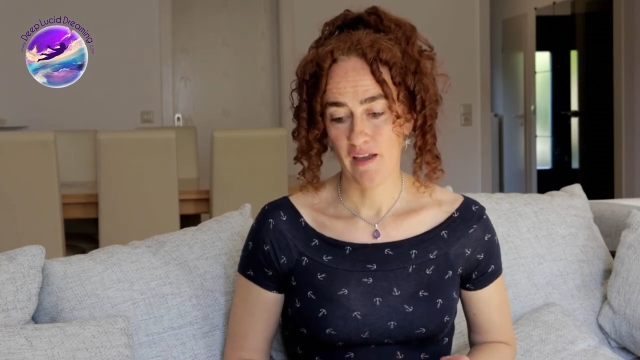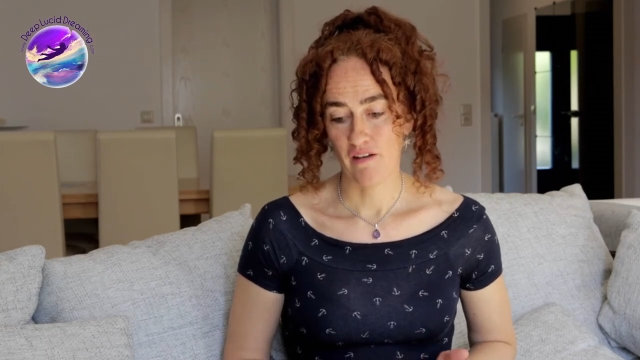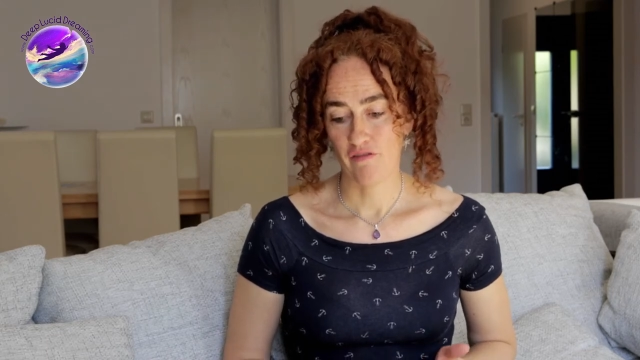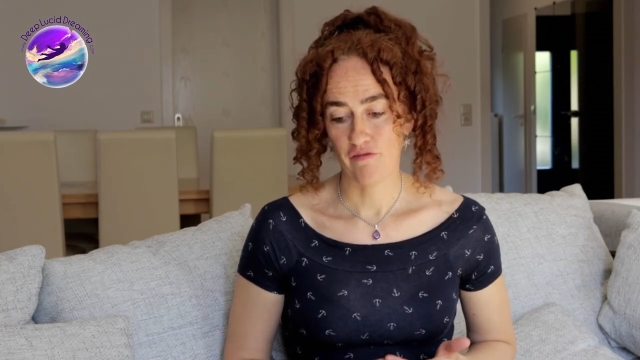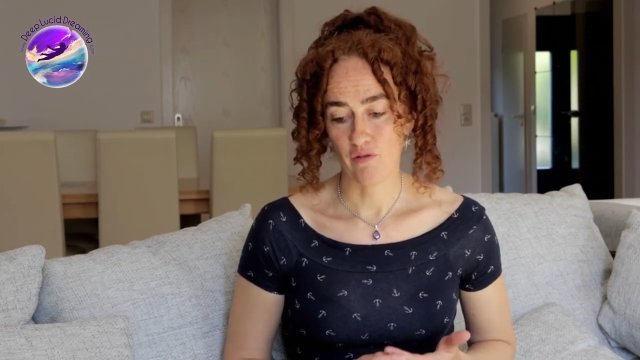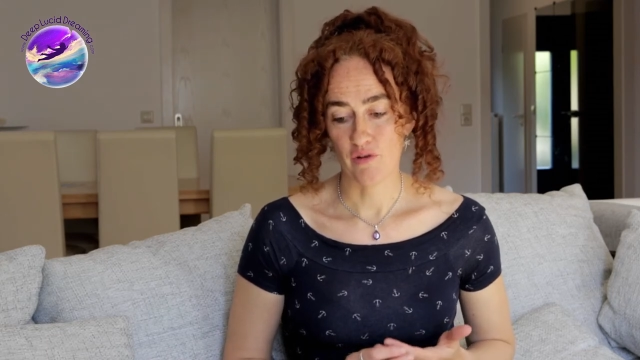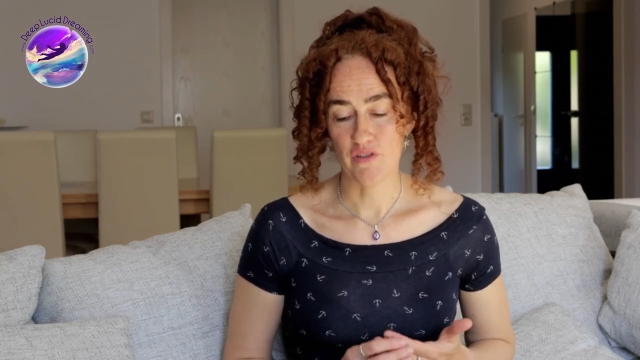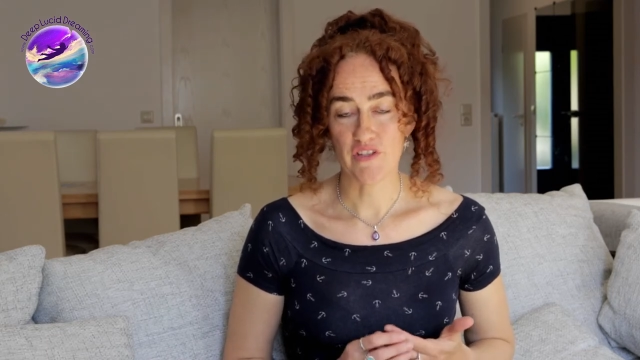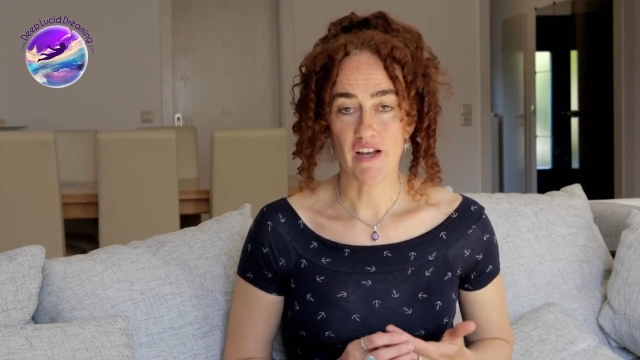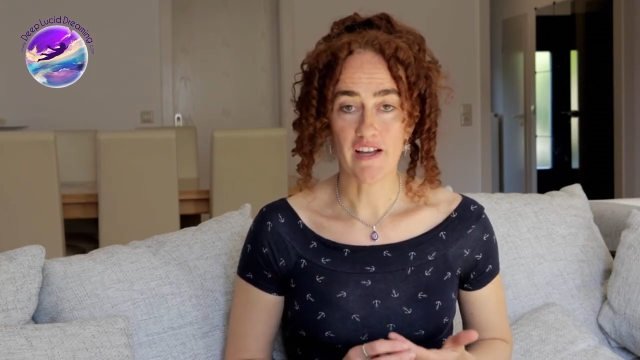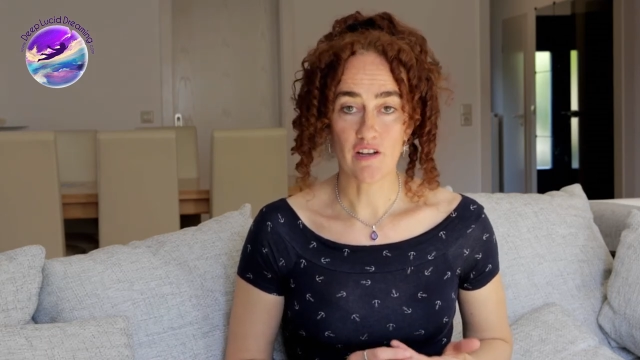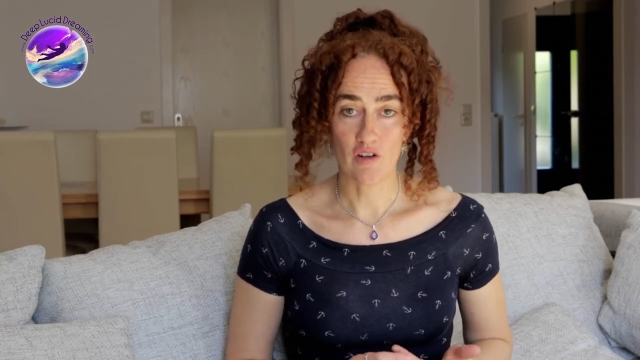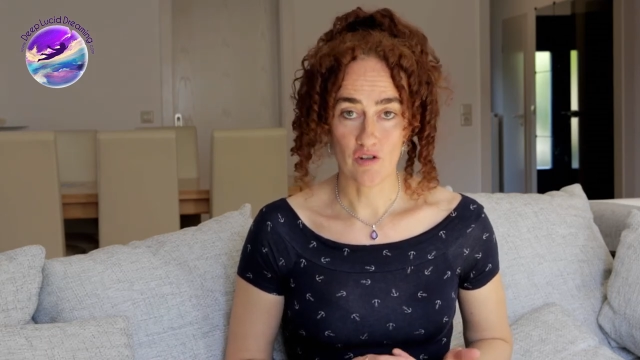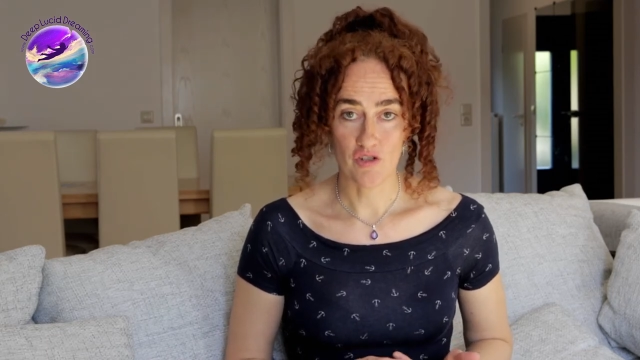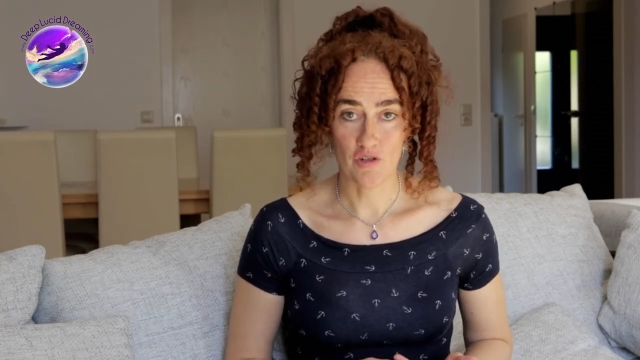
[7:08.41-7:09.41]
for
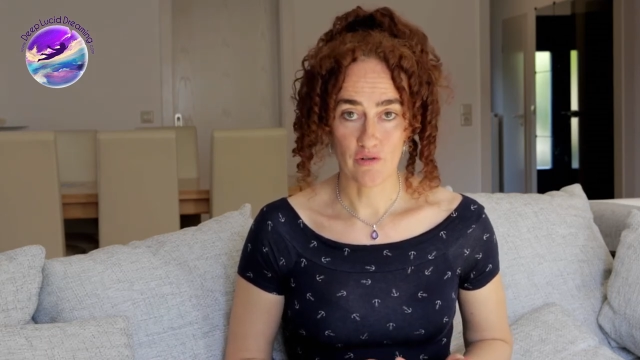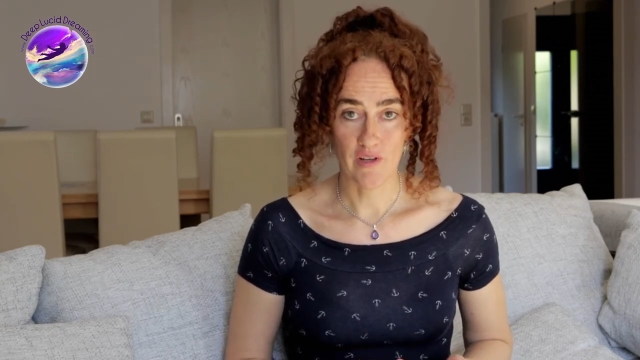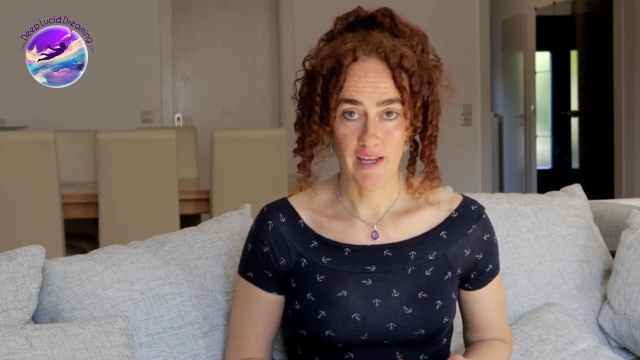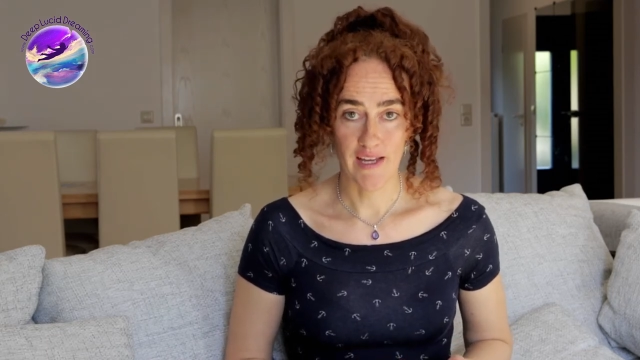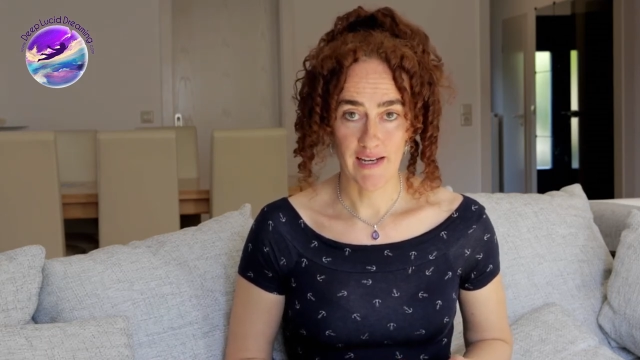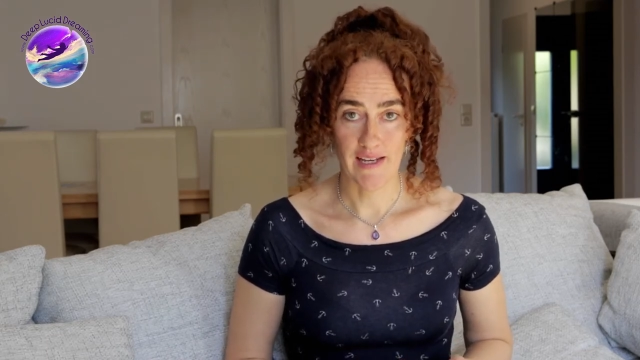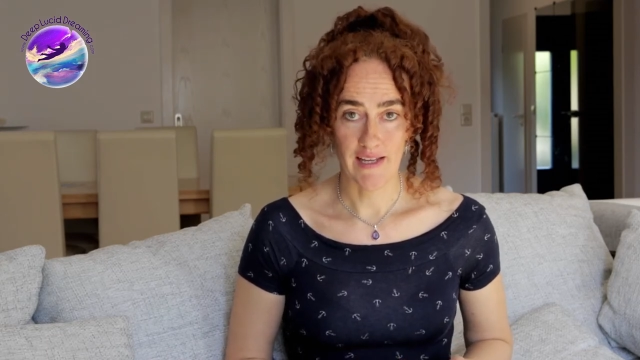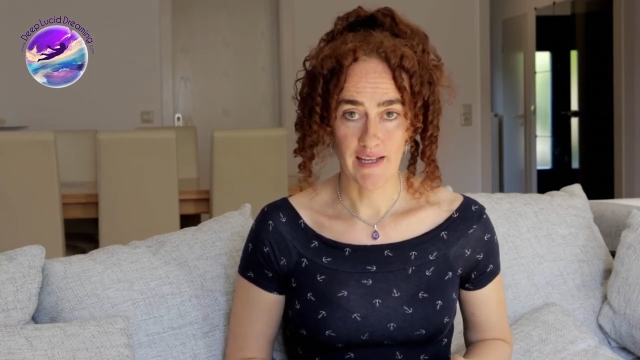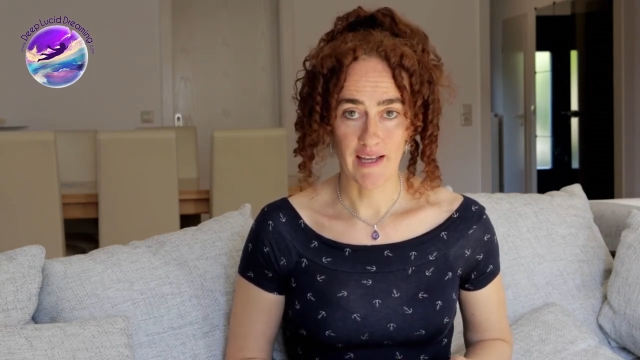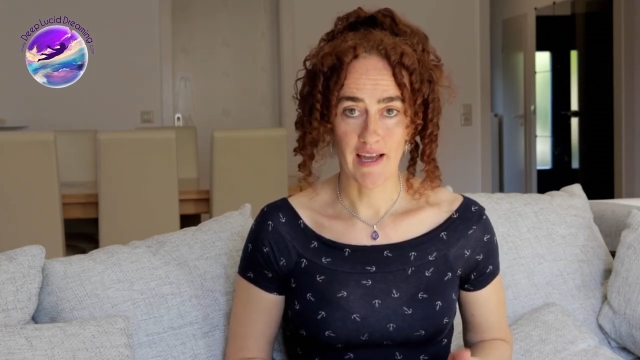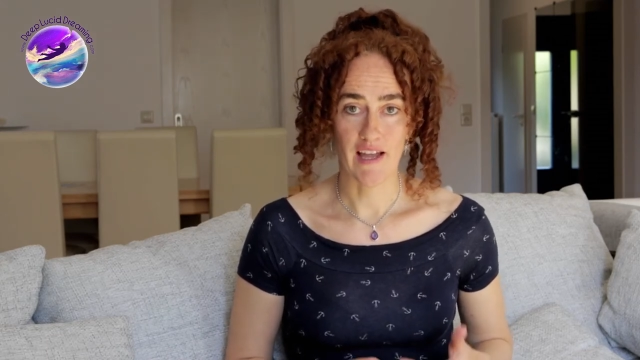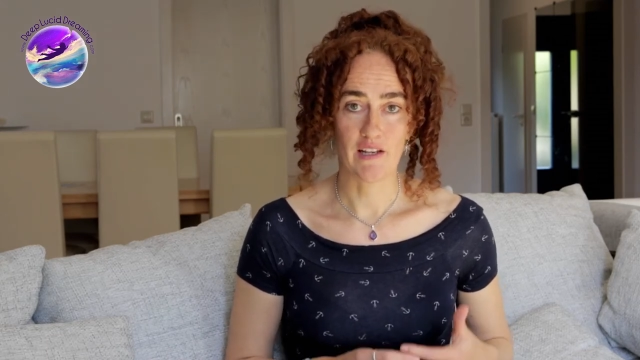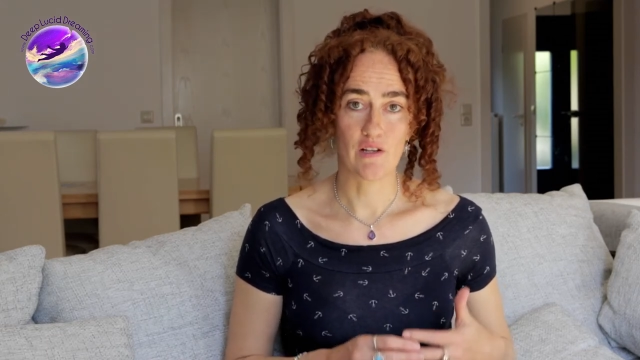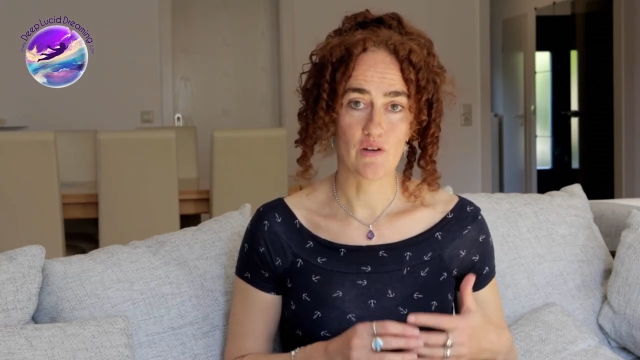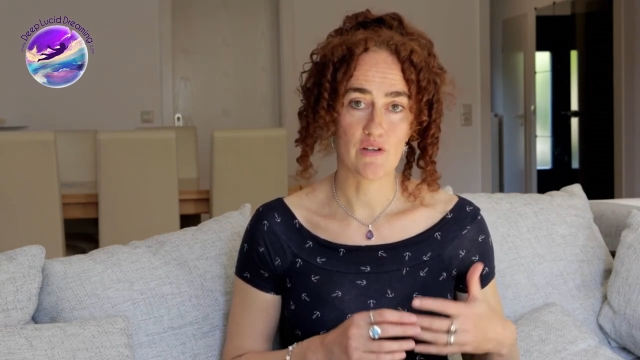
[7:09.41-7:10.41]
psychological healing,
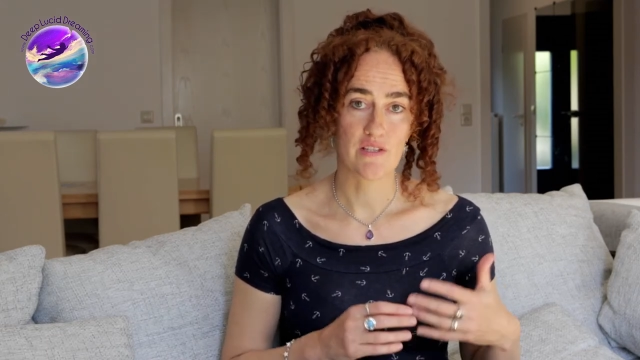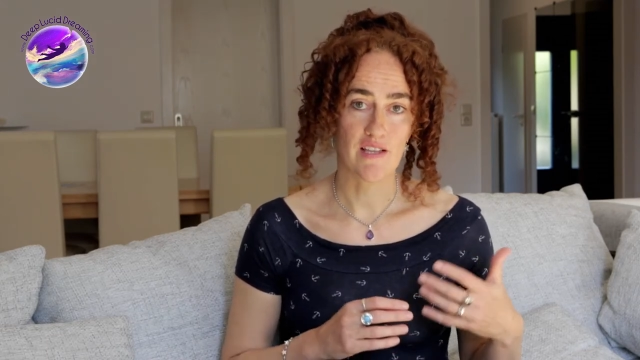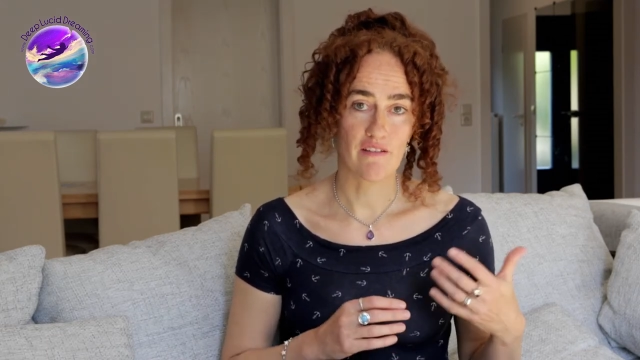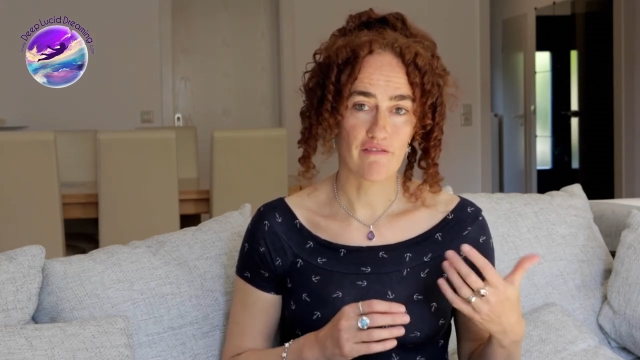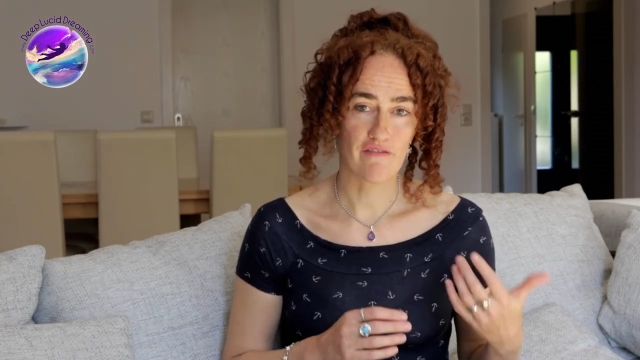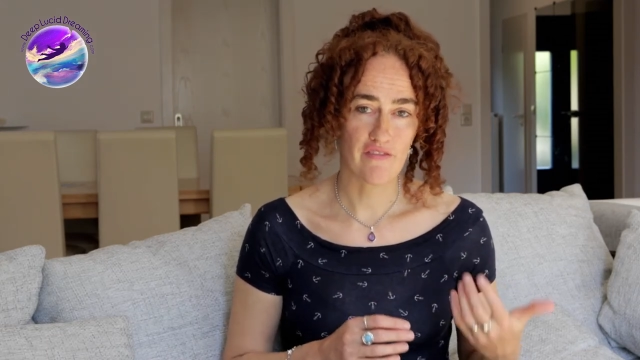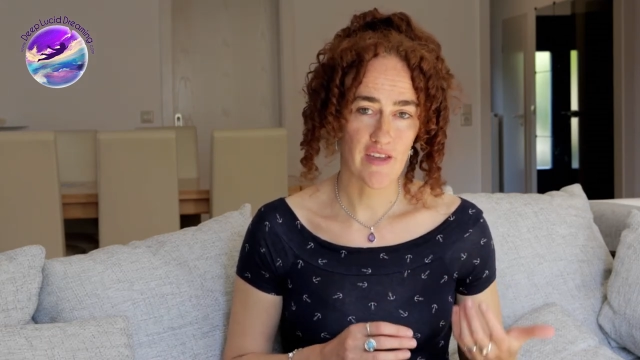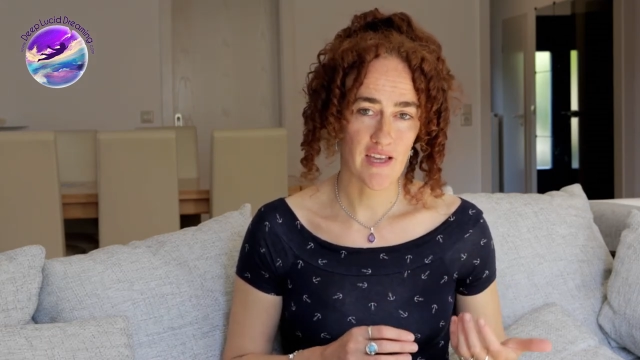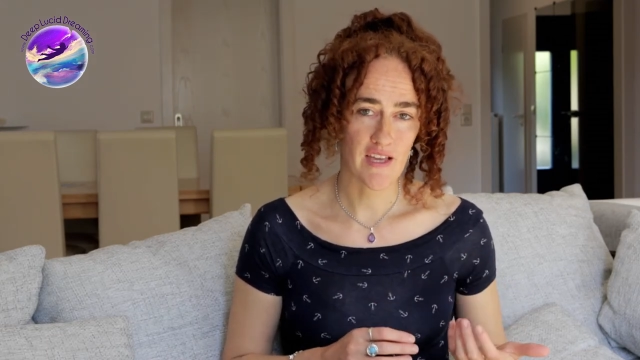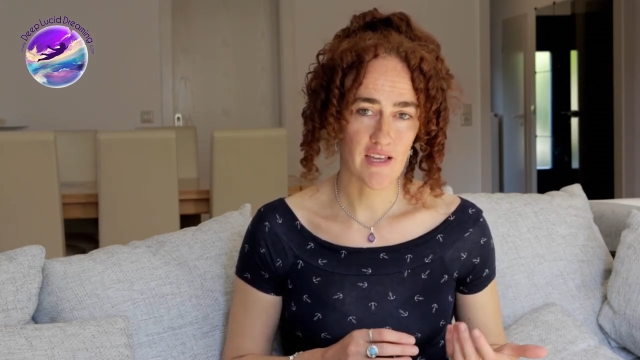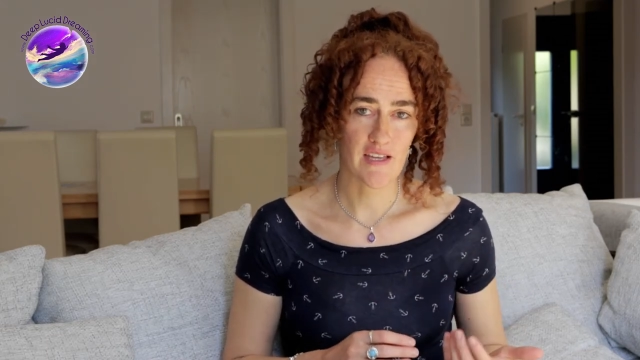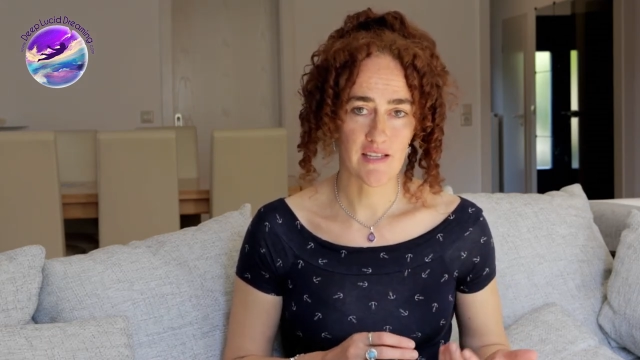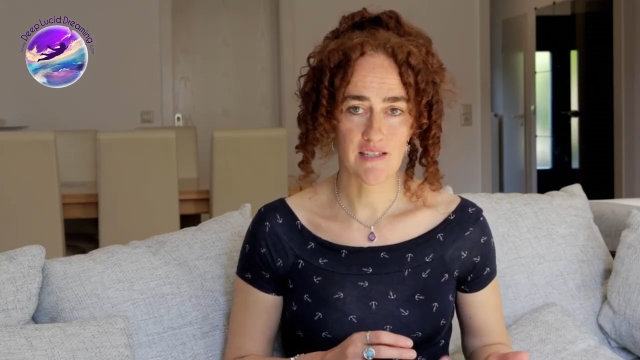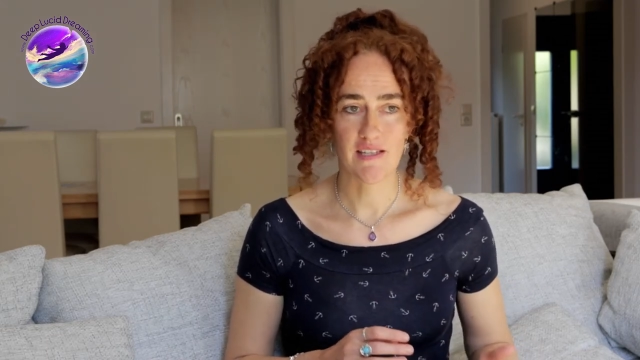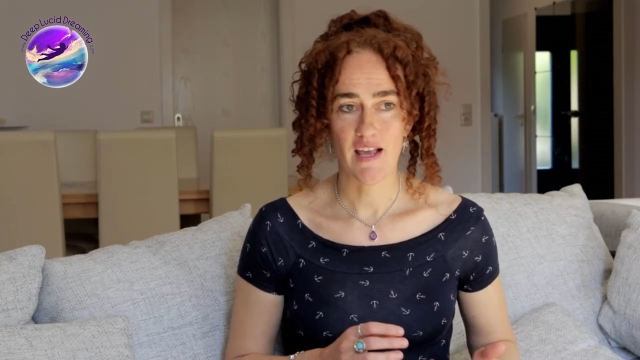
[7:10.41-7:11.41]
and looks at
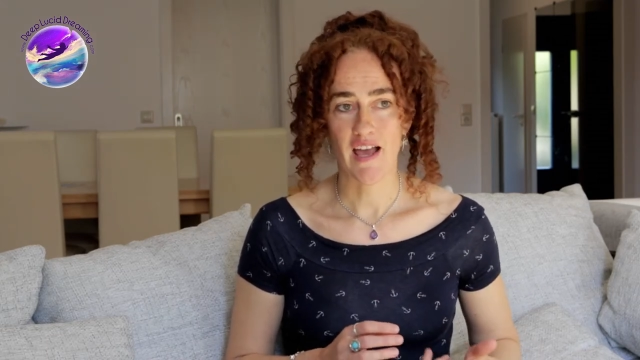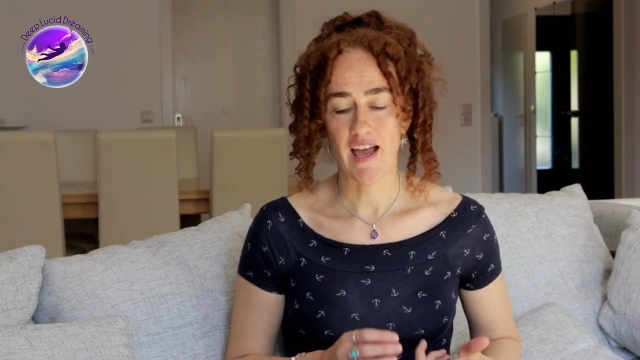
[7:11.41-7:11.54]
fears,